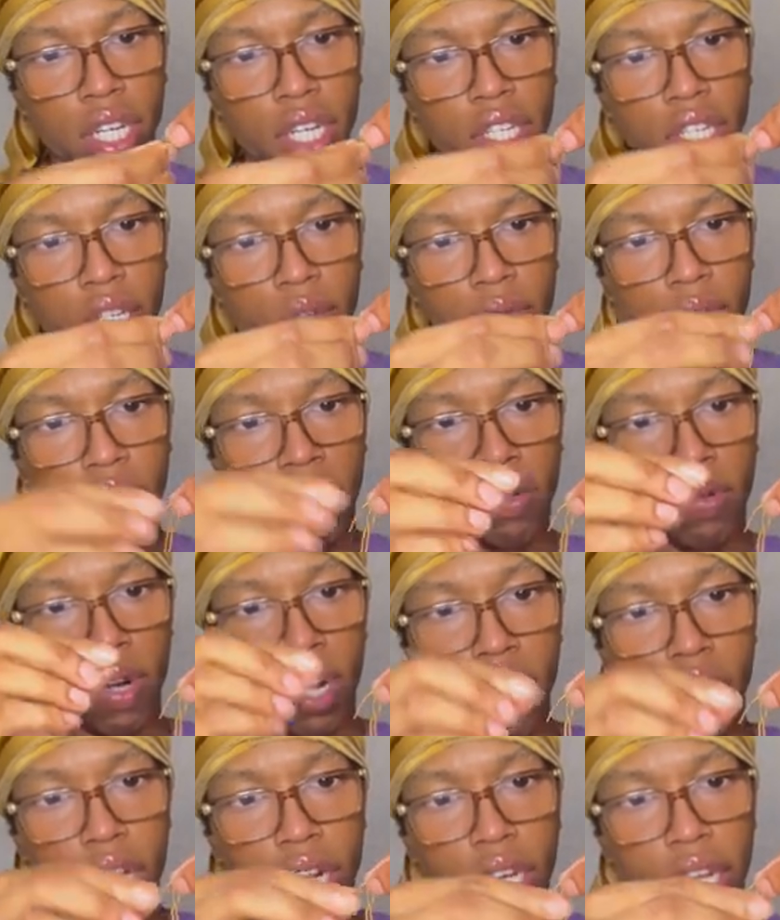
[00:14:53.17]
So when you
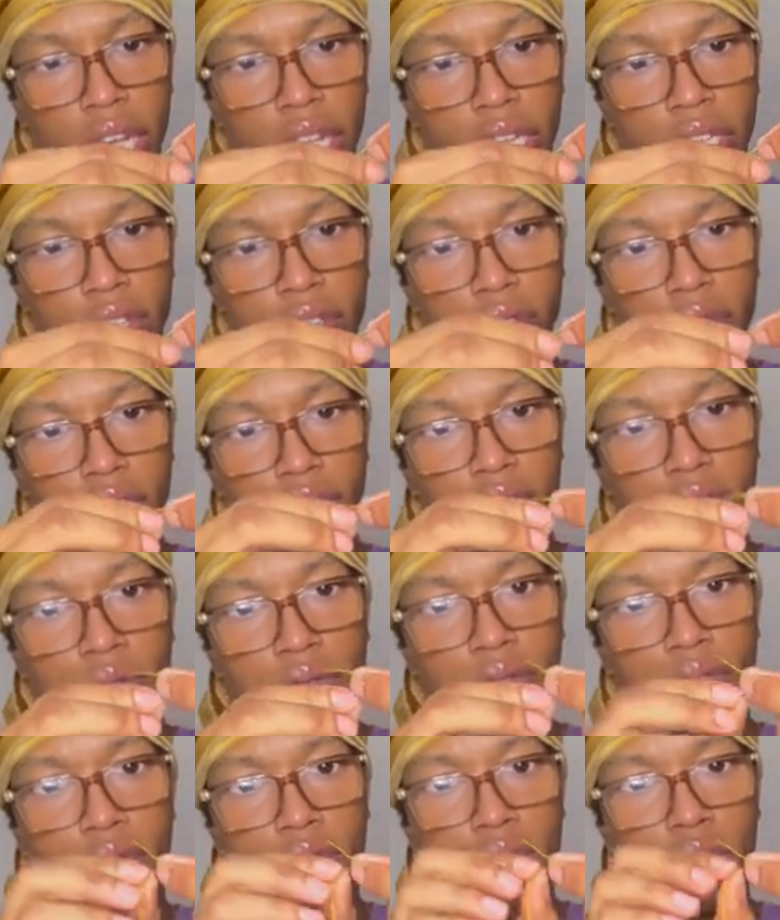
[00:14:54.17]
are like
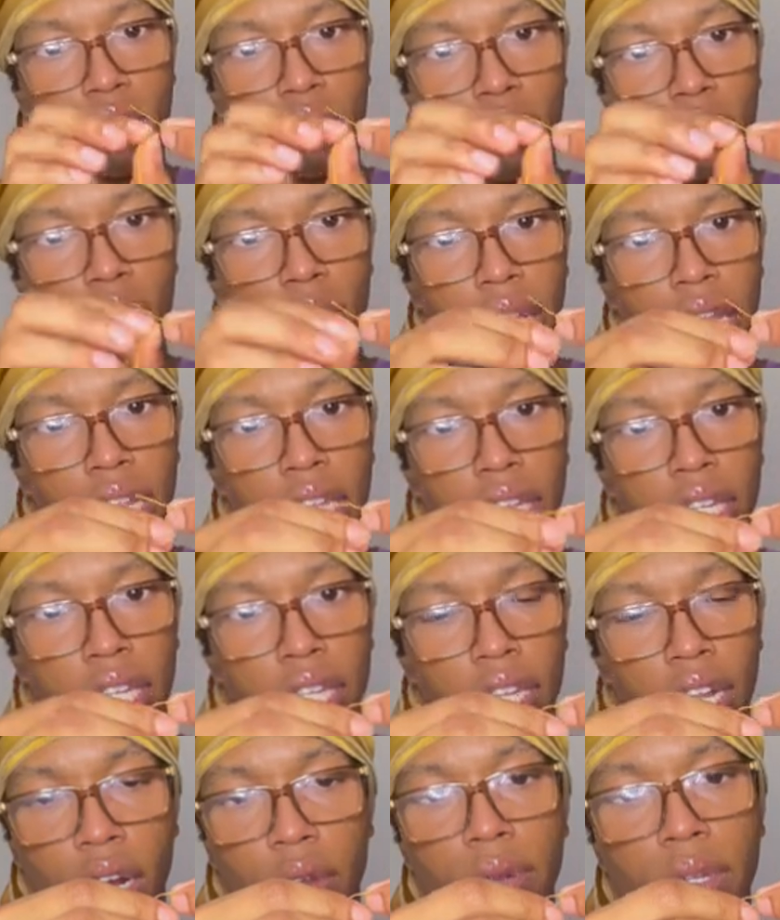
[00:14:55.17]
the threading
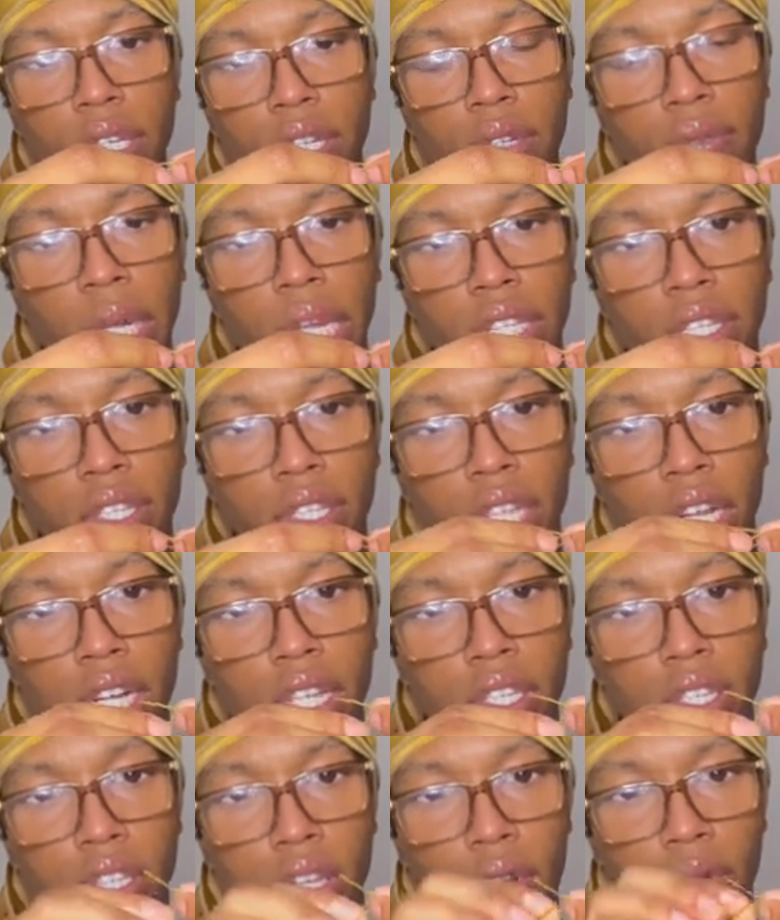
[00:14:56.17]
or when you're about to
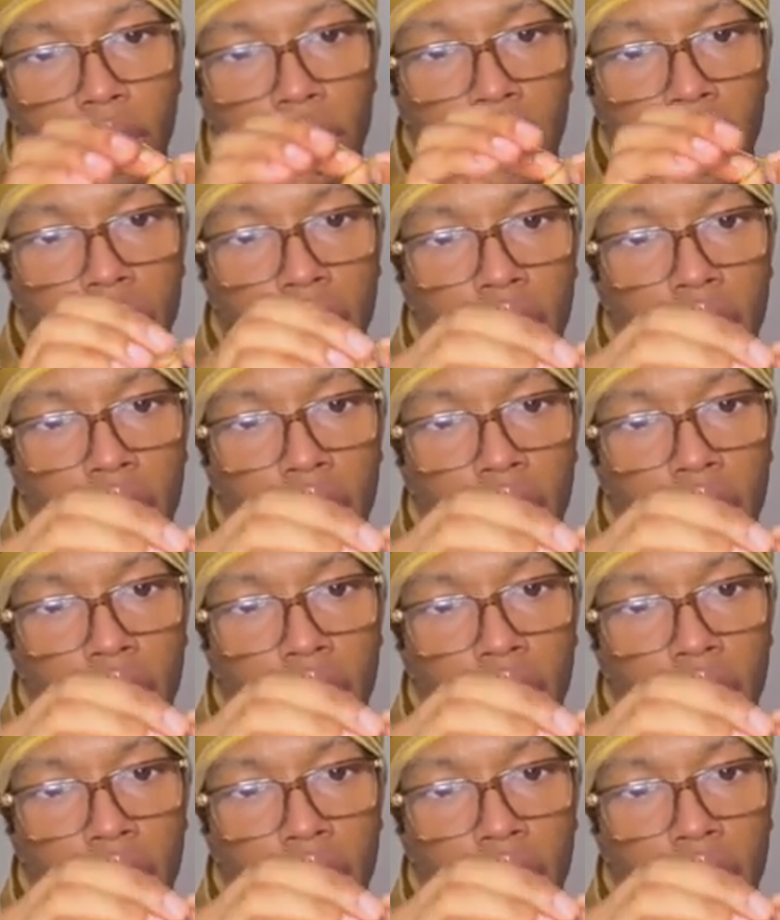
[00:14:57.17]
start sewing,